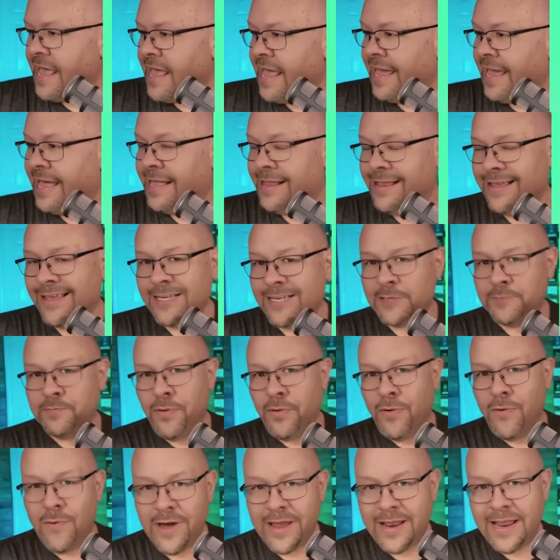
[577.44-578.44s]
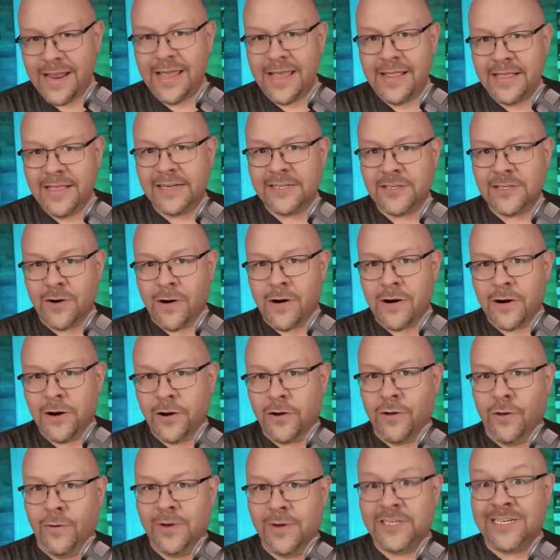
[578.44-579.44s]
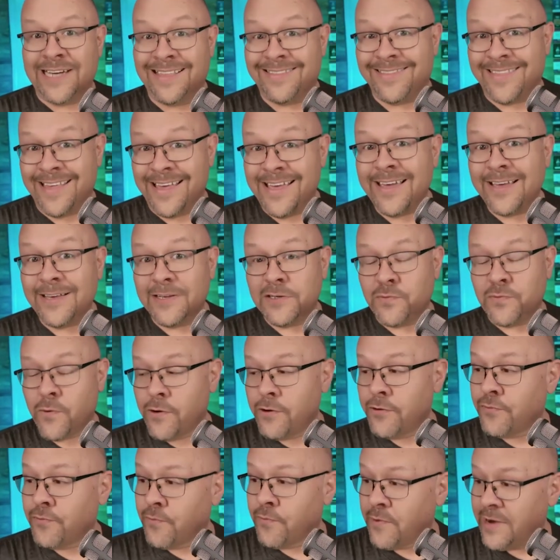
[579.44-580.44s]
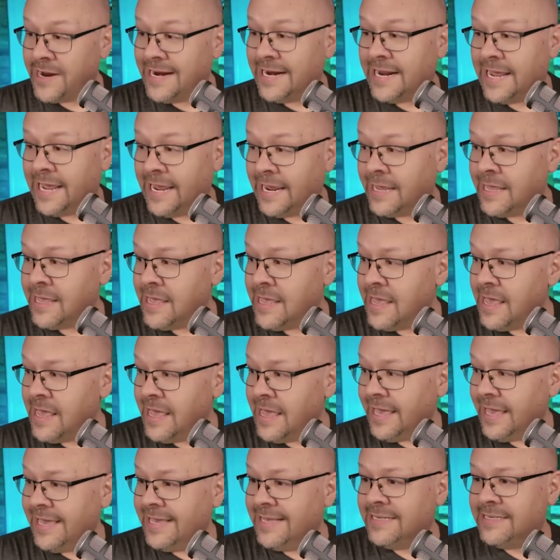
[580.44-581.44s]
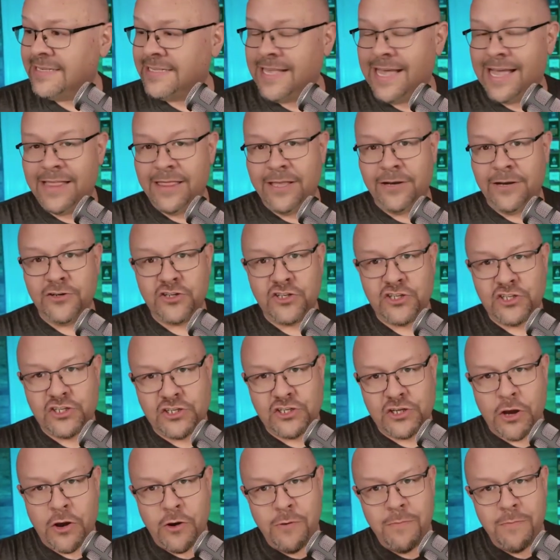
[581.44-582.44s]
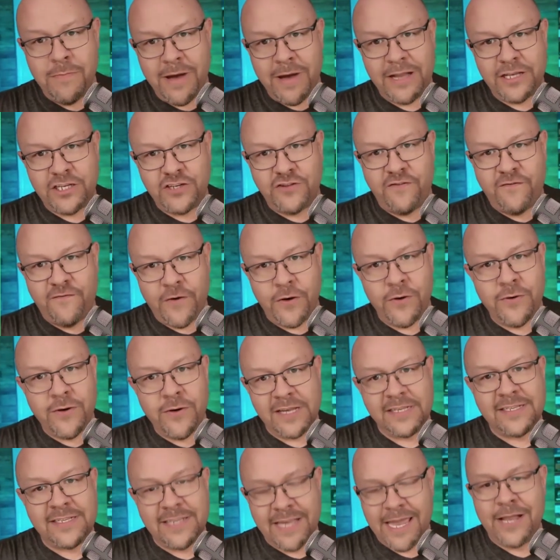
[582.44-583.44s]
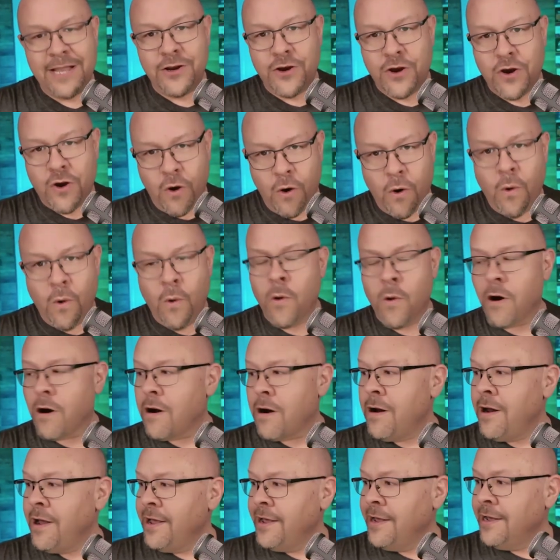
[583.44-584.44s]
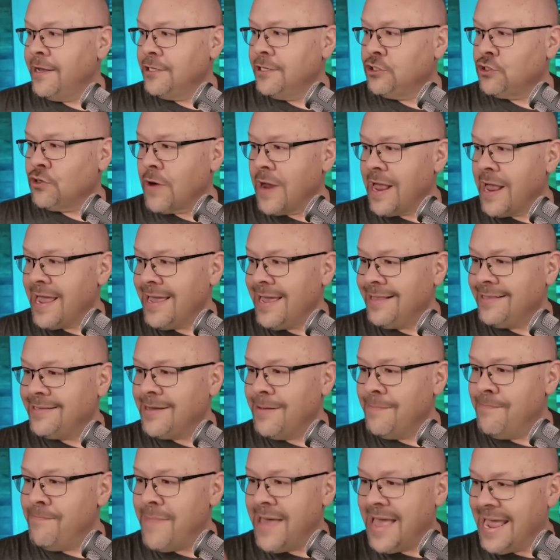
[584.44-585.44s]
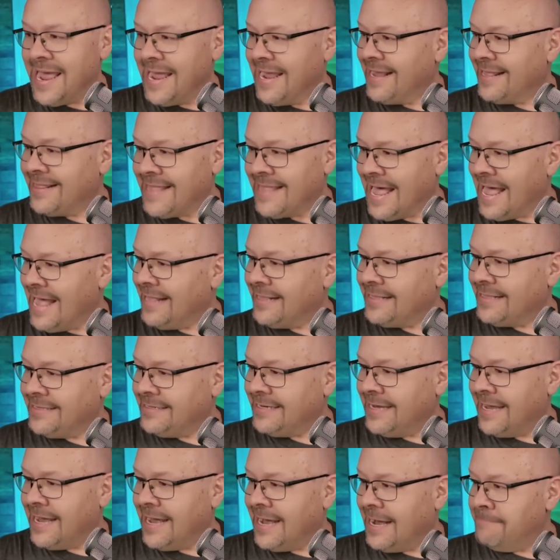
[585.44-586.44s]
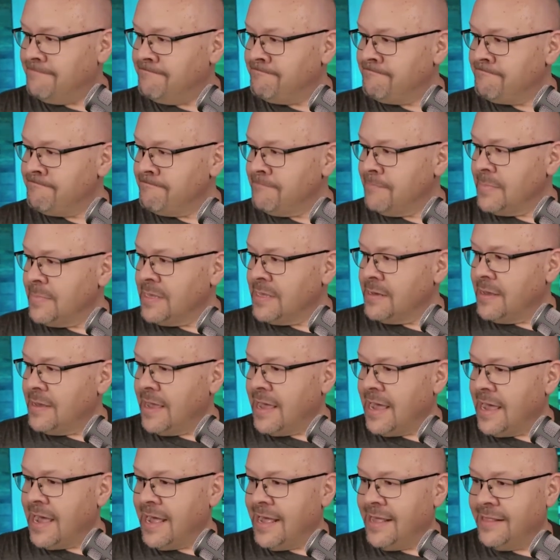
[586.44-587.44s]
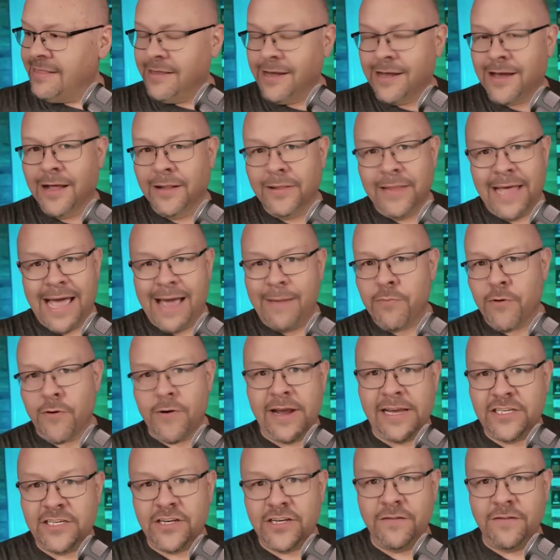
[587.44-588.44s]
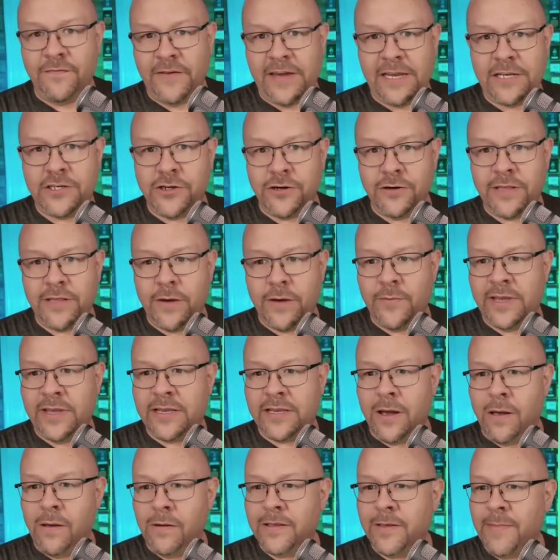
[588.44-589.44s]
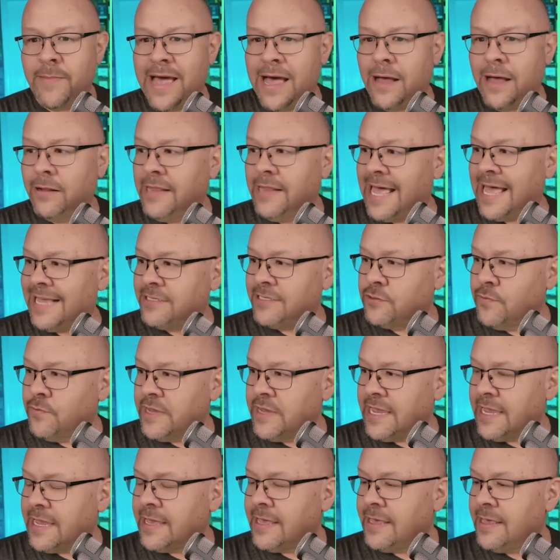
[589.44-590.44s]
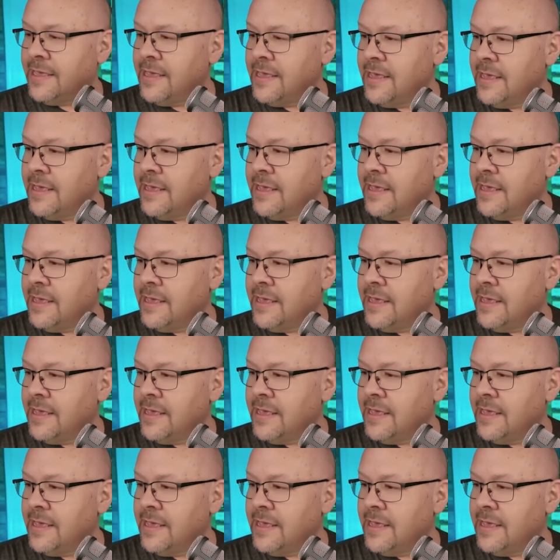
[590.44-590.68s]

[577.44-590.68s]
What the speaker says: And his point in this article, which I think is worth reading, is that there's so much focus in core trying to make that the collaboration feature that we talked about last week,